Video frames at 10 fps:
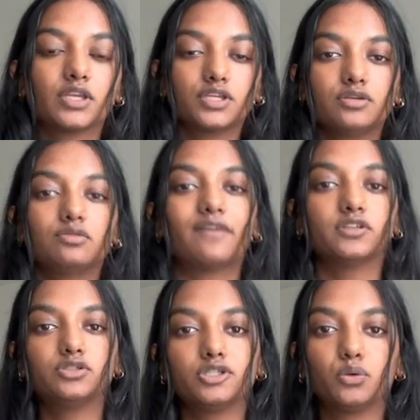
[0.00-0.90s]
you have to
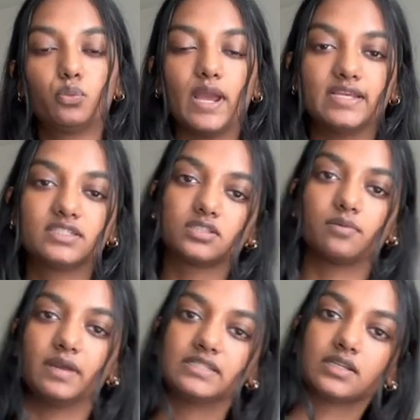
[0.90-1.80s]
do your waist. So
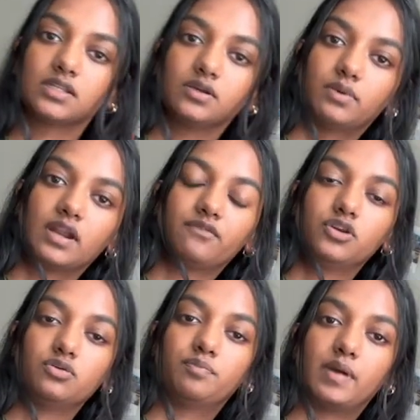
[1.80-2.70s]
basically whenever
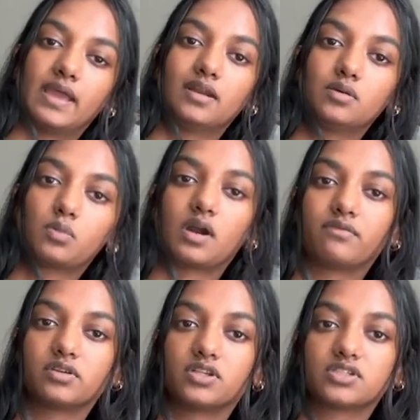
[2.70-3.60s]
you bend,
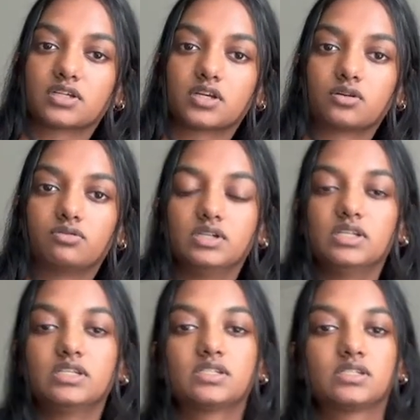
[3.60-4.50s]
wherever there's like a
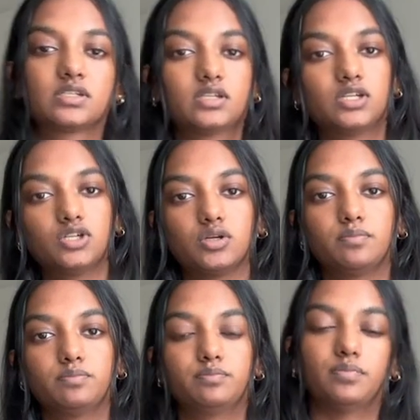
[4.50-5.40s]
crease in your
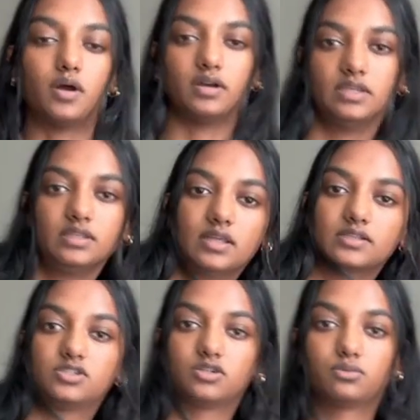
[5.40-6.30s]
body,
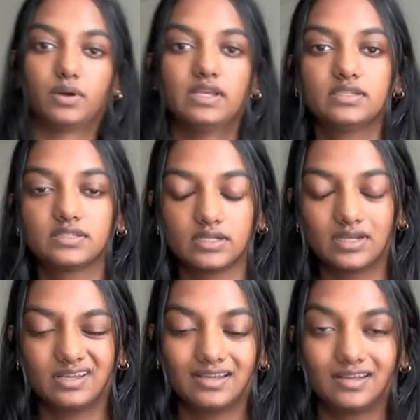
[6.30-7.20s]
that's your waist.
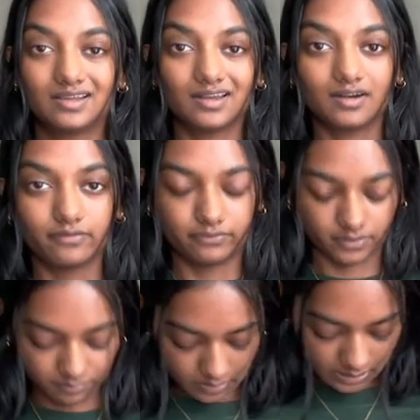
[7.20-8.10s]
And for
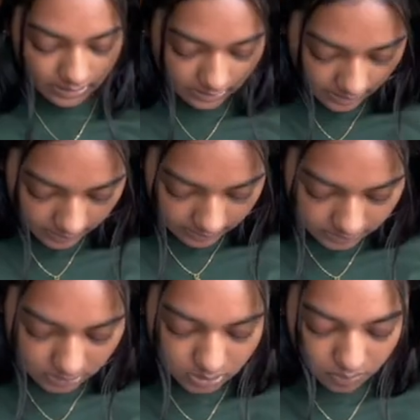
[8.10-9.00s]
me, that is
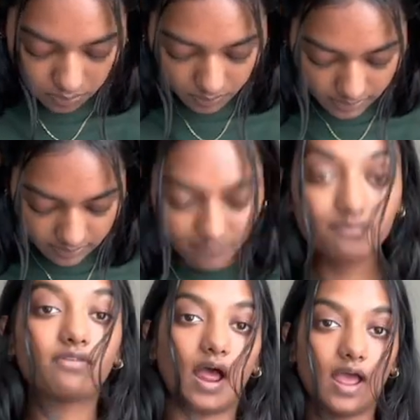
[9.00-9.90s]

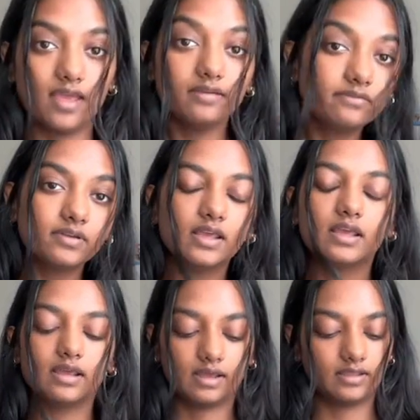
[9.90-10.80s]
25.
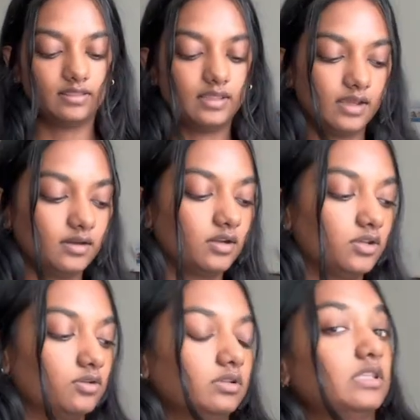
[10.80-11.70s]
And then
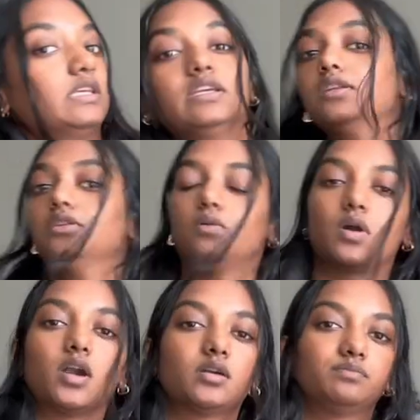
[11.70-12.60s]
you'll need
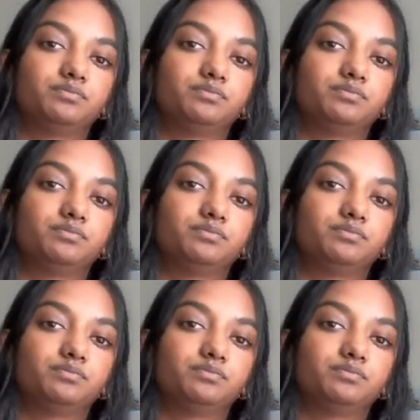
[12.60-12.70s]
your